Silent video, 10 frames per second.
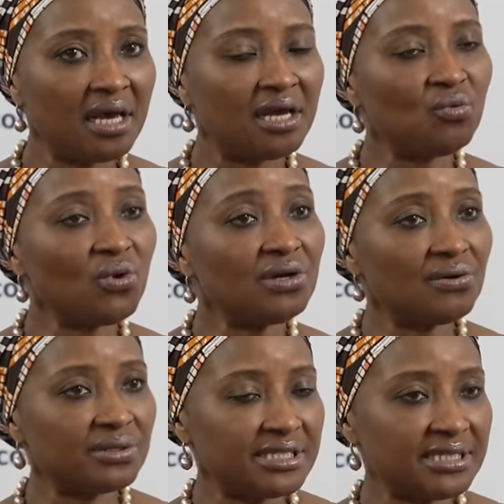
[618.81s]
In one
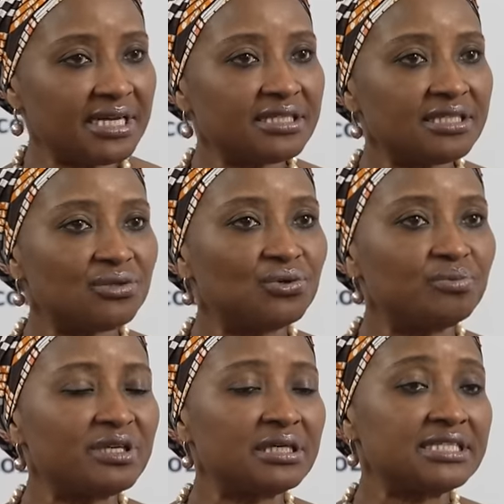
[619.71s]
continent, it
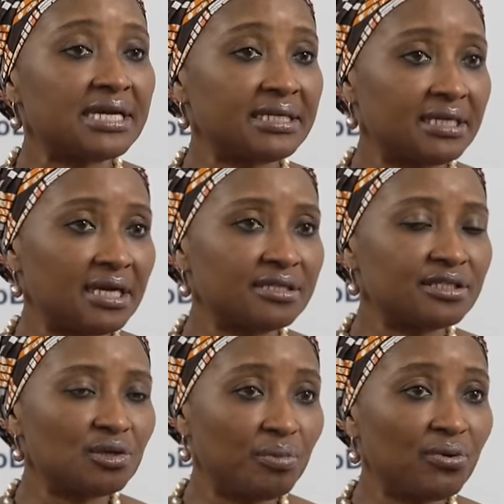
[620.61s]
could be technical
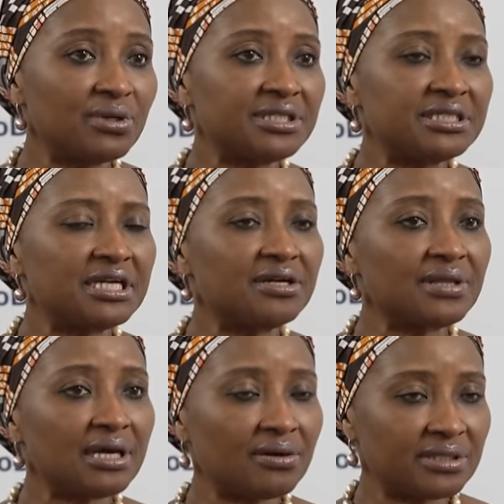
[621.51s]
support. In
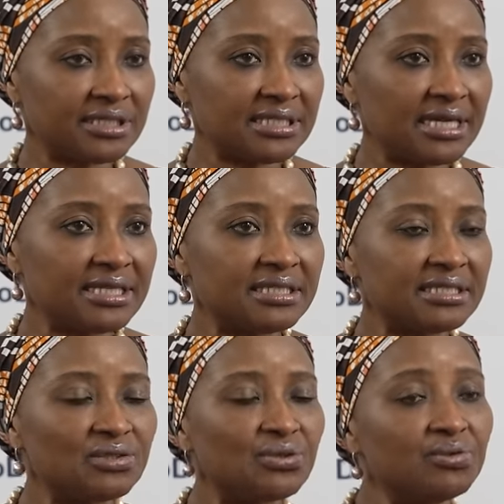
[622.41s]
another continent,
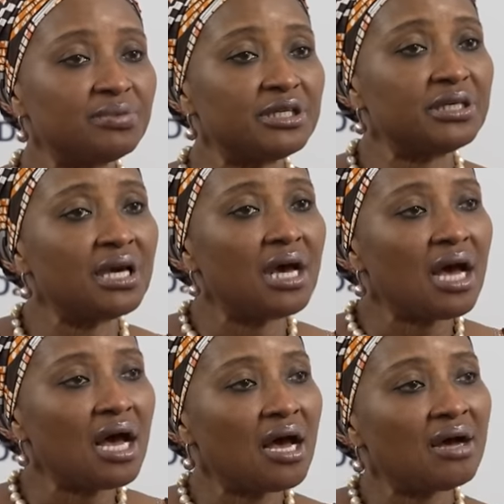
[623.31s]
it could be
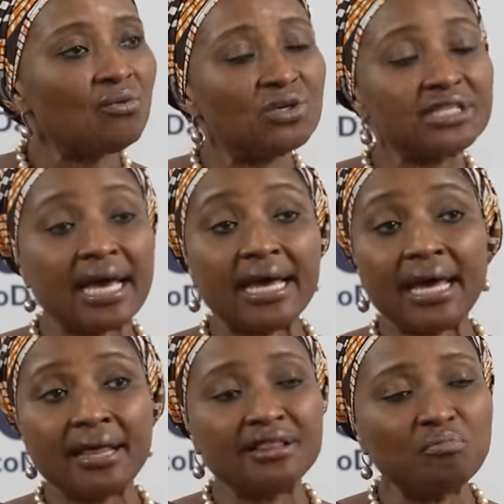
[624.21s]
uh, what I
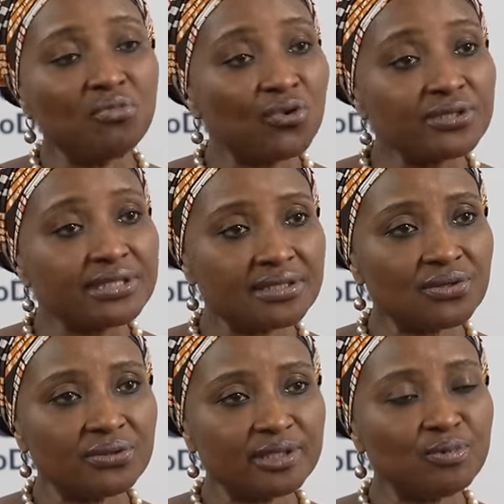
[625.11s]
hear the most
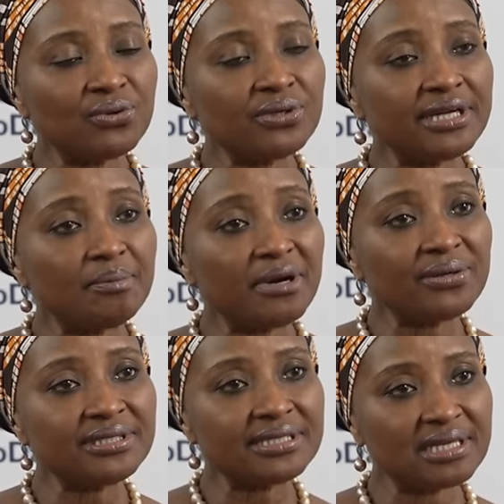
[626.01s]
so spoken
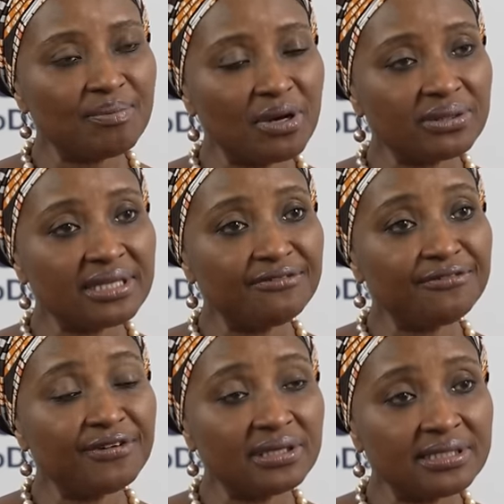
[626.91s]
about is about the
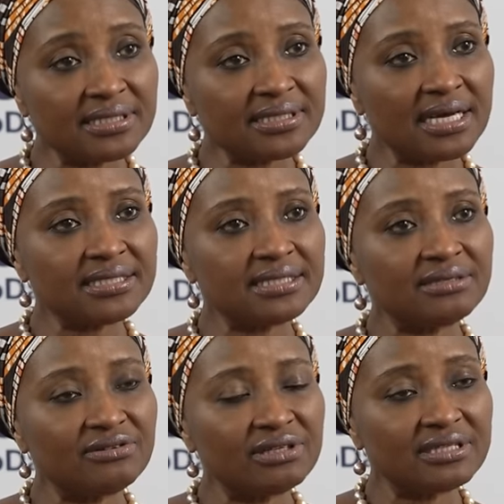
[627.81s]
funds that
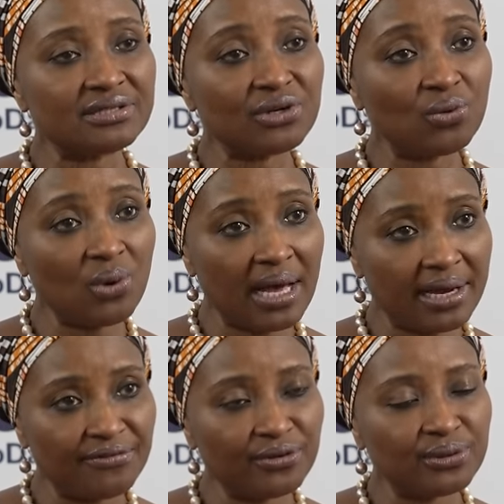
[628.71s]
is
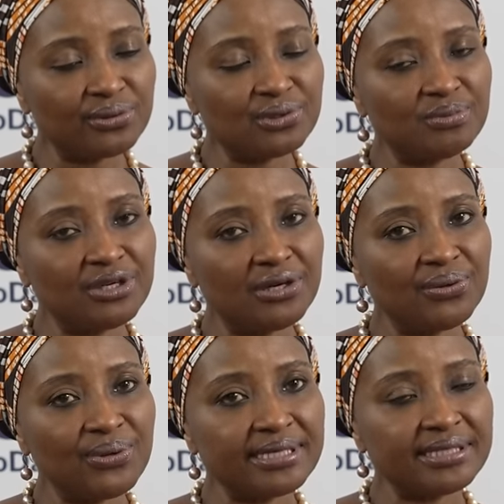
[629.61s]
required for you to be a
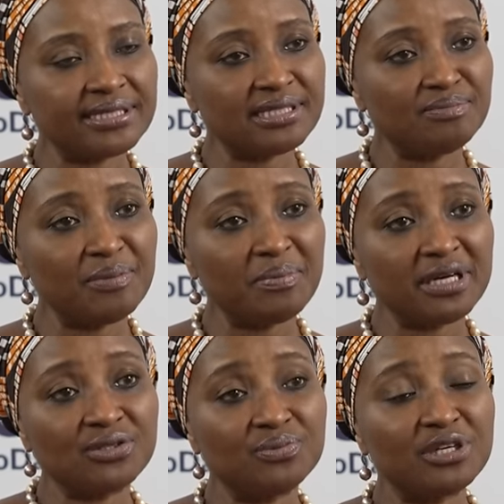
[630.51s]
U I C C
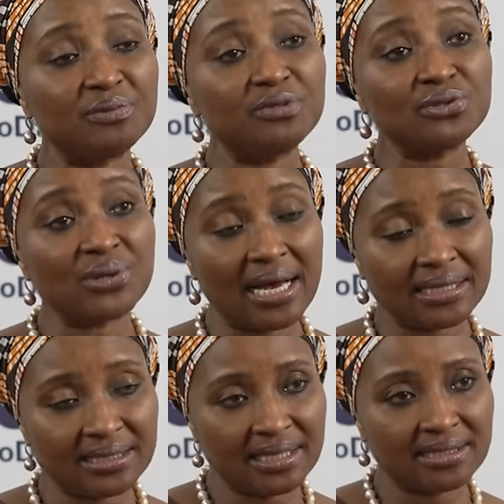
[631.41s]
member to be able to
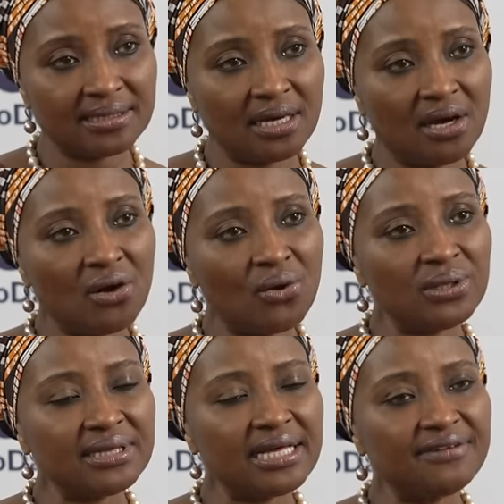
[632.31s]
access
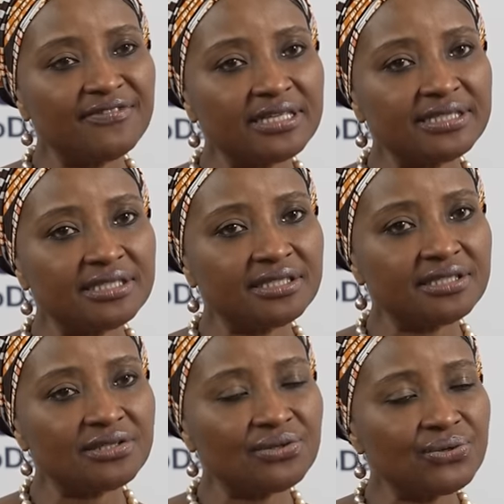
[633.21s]
all the
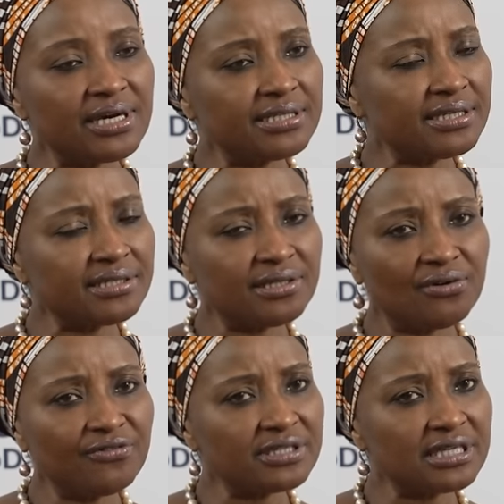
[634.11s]
advantages. The U I C C
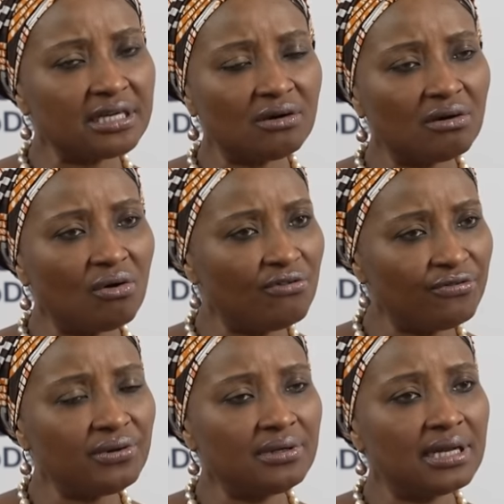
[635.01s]
offers an
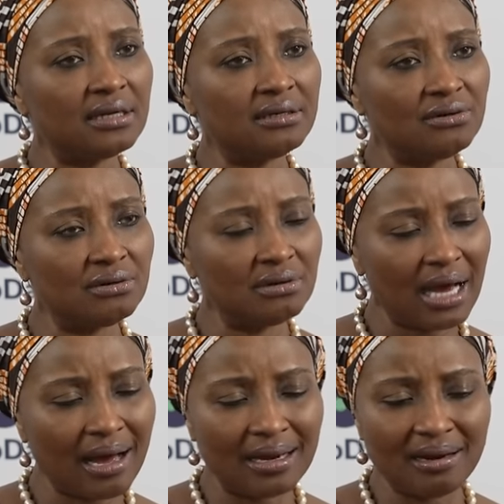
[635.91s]
awful
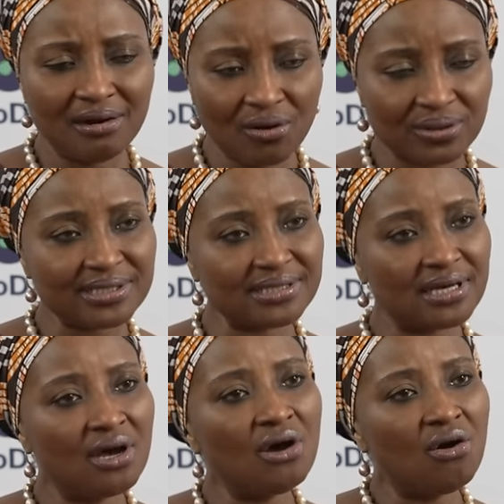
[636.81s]
lot
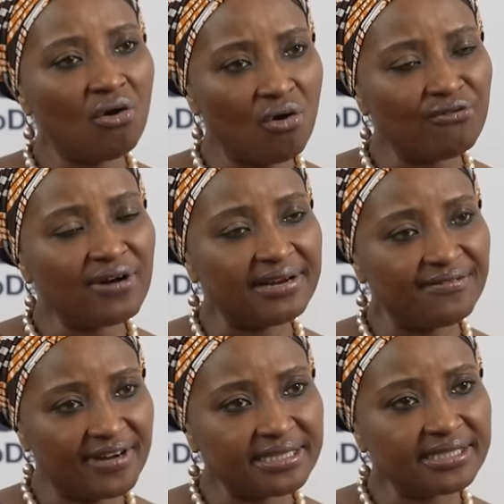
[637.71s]
of
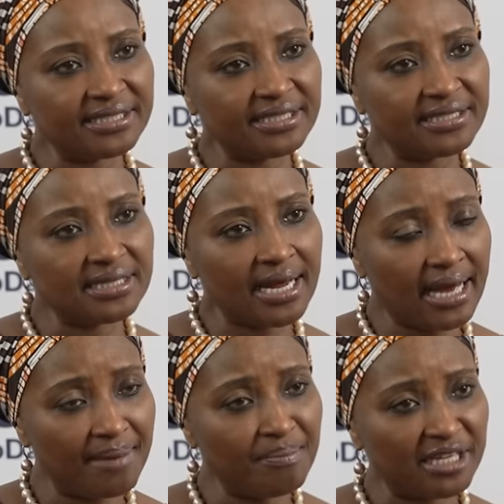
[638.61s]
advantages.
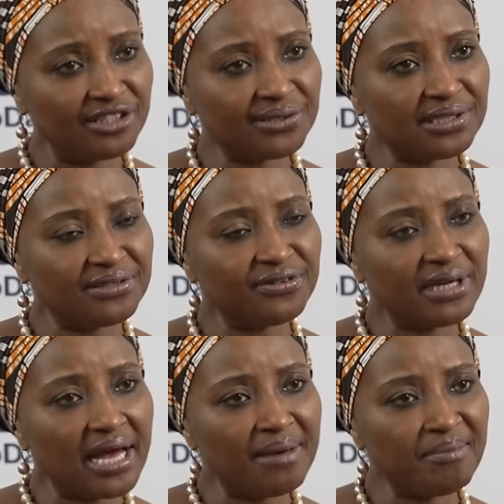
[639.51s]
Like I mentioned, even
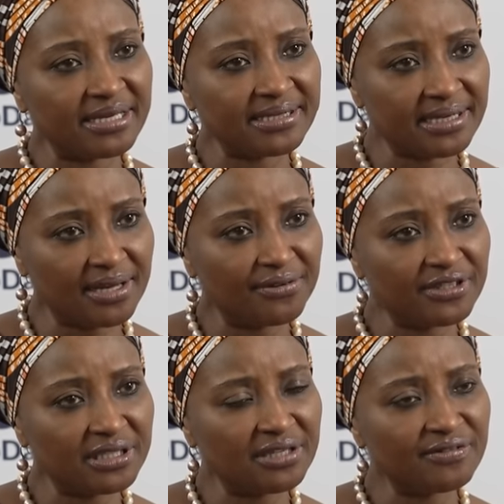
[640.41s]
I myself,
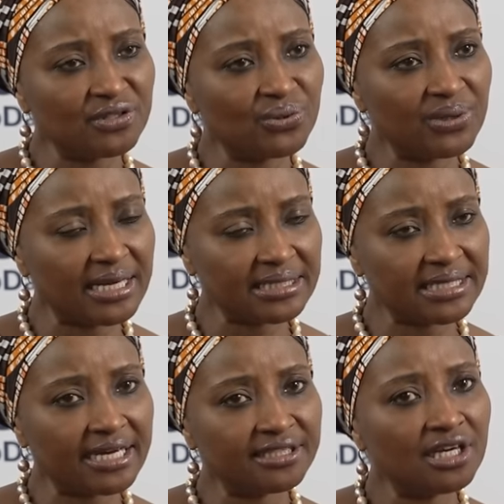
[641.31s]
it gives you that
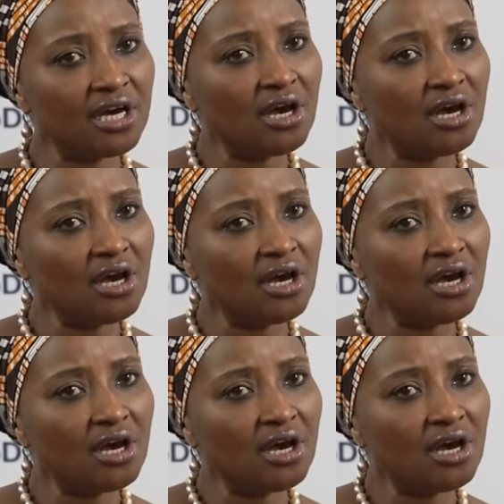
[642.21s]
edge.